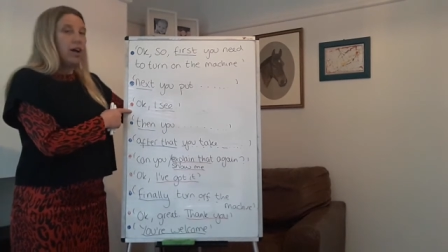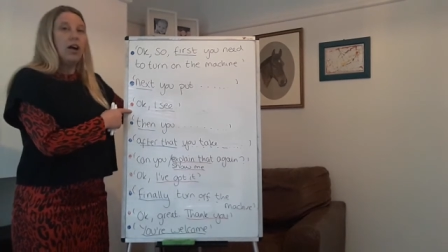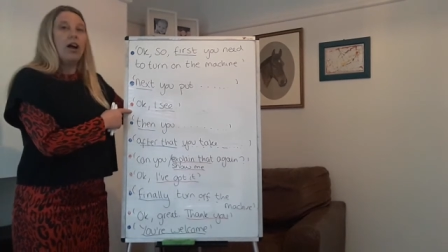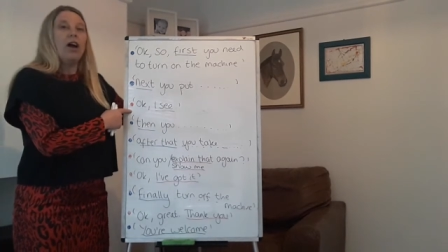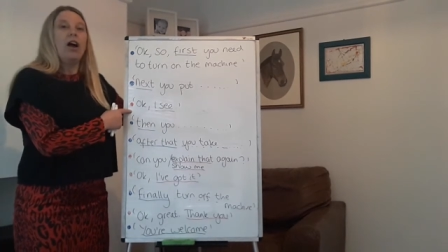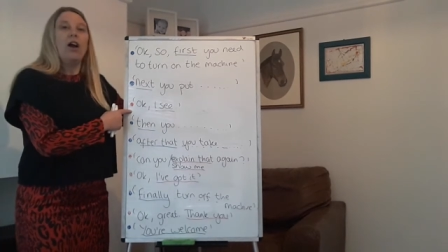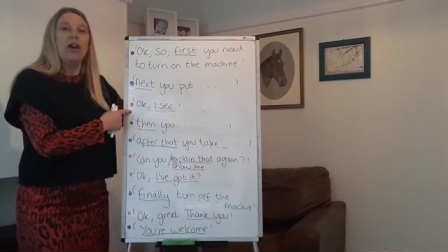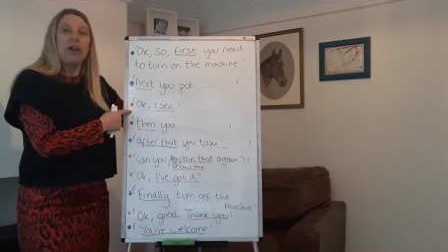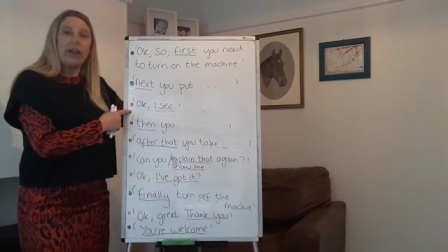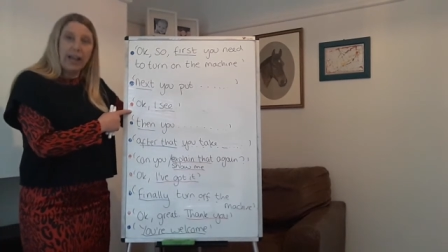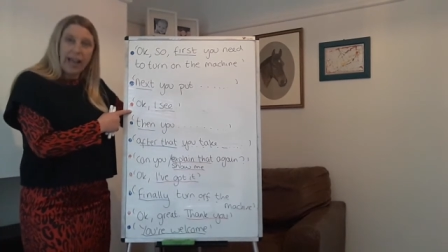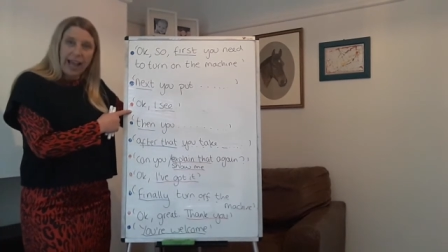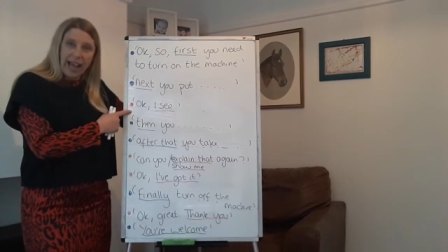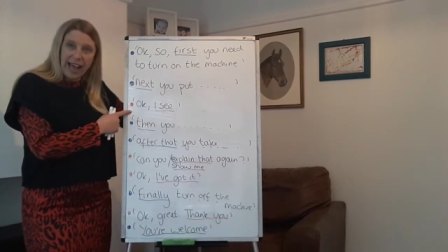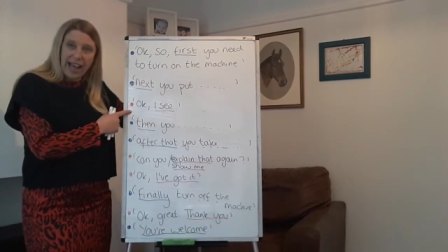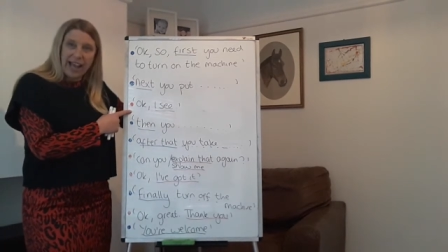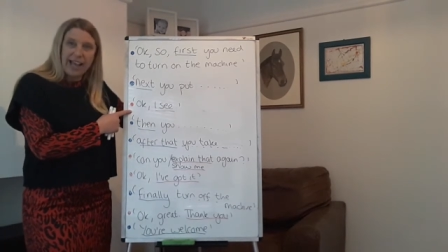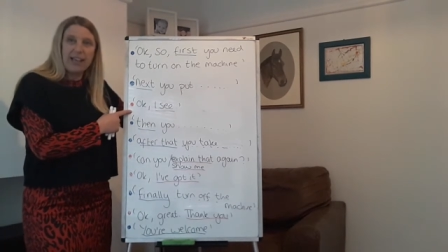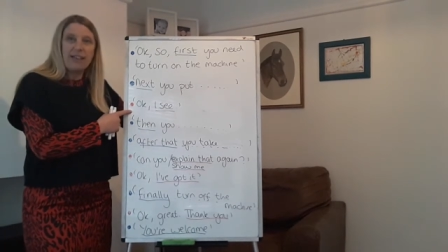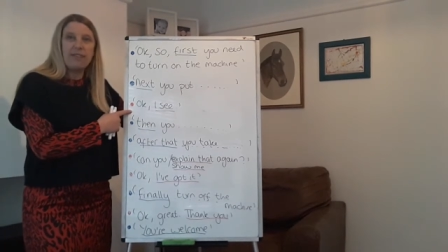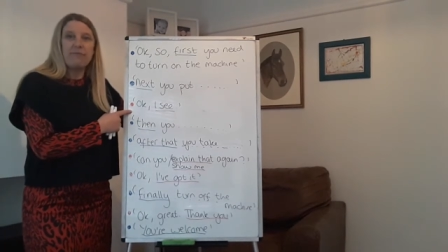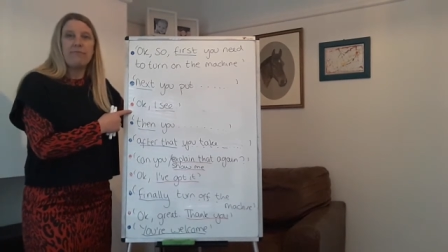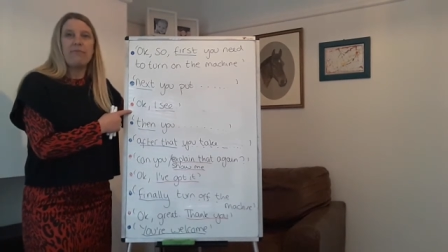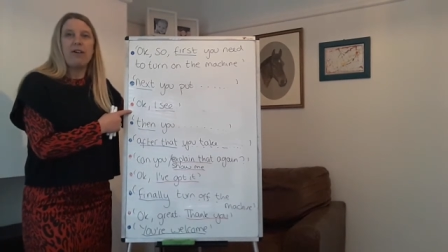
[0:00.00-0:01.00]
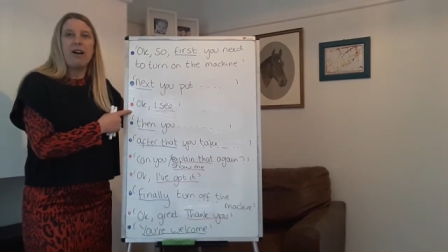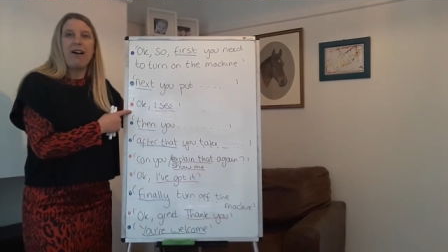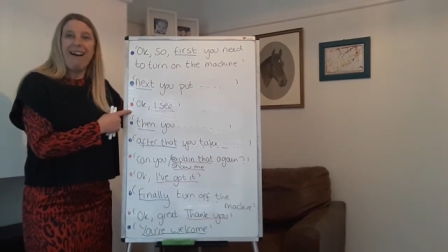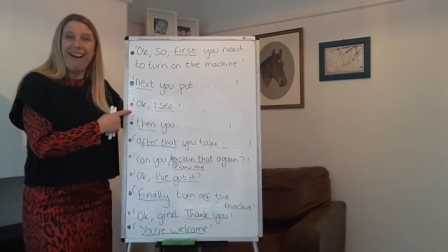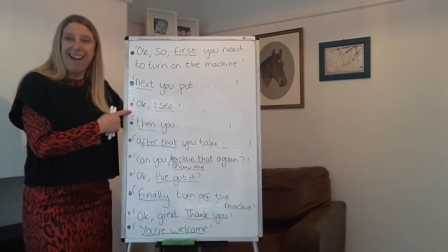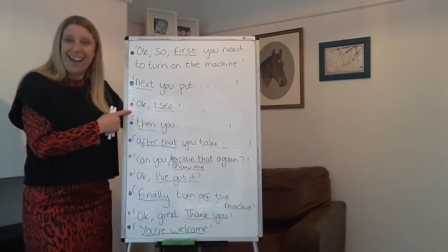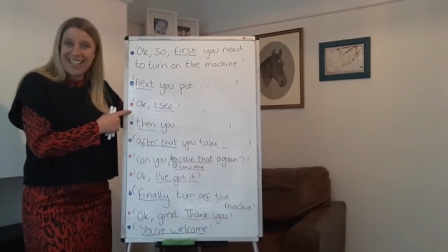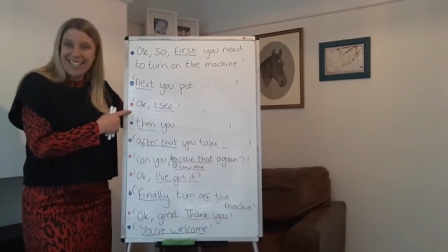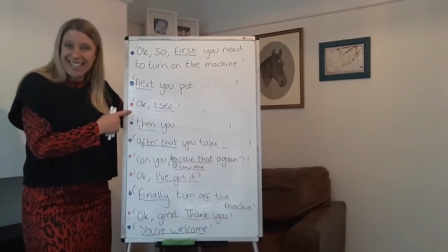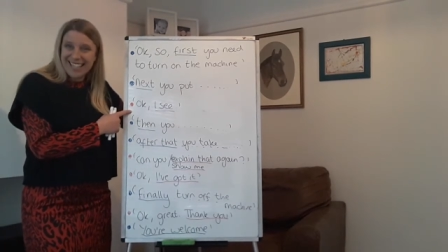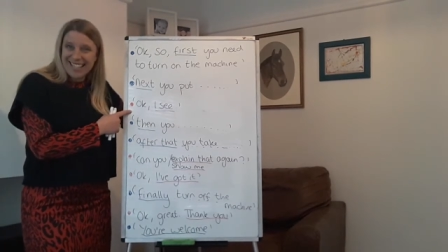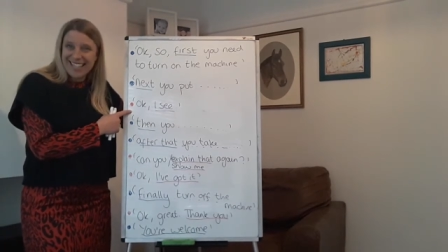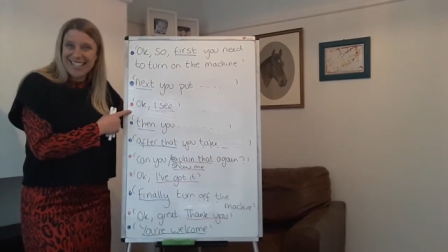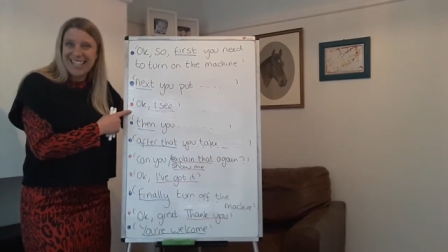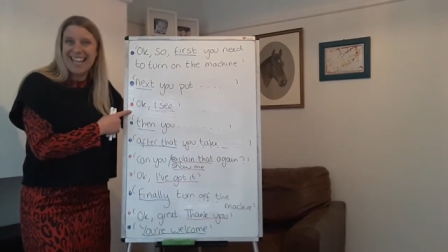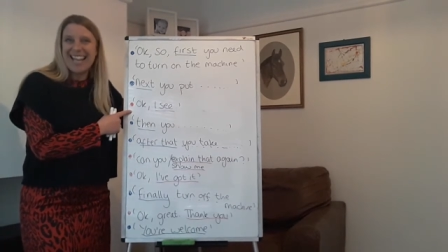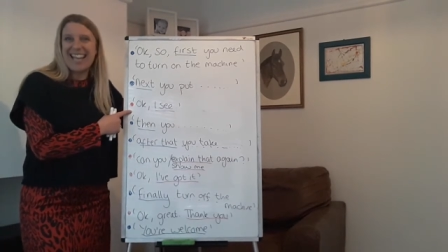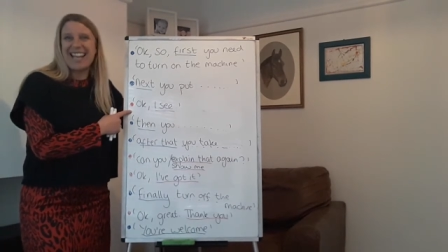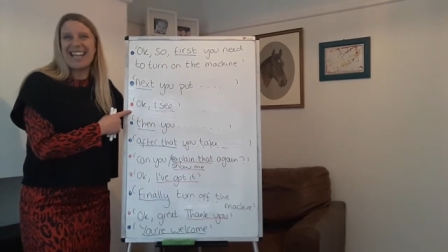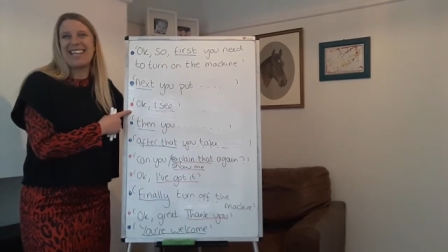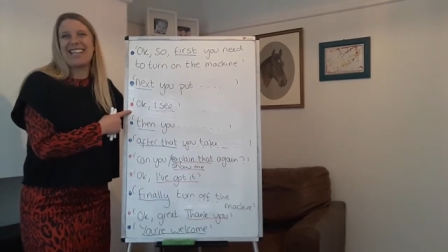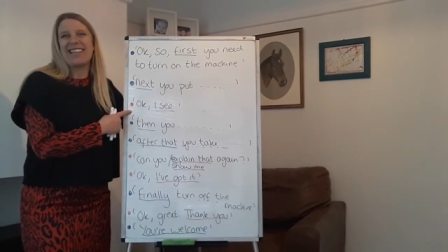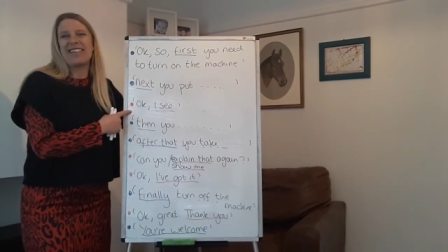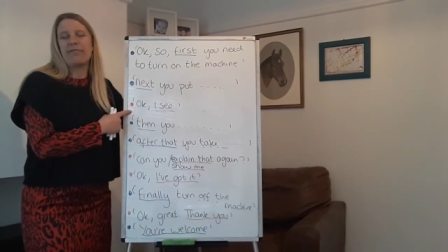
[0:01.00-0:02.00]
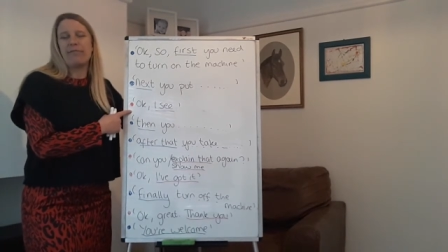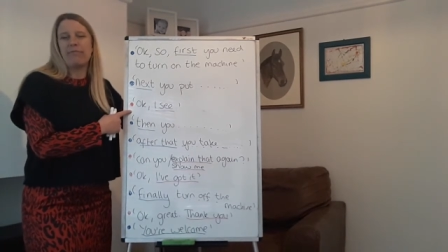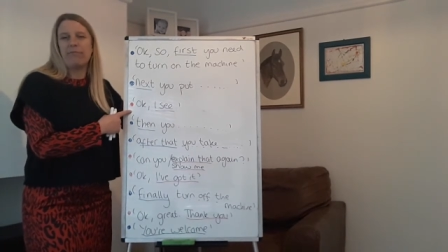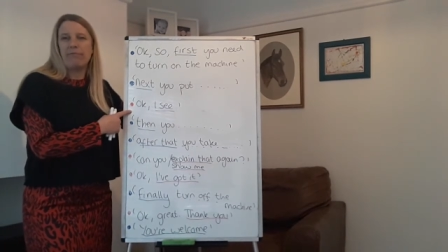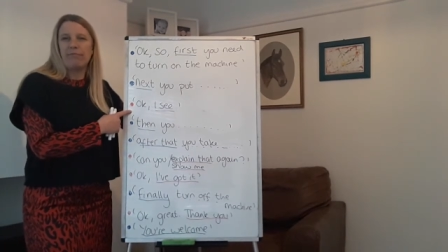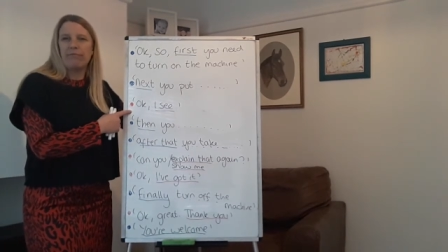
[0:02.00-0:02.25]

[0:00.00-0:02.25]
Okay, I see.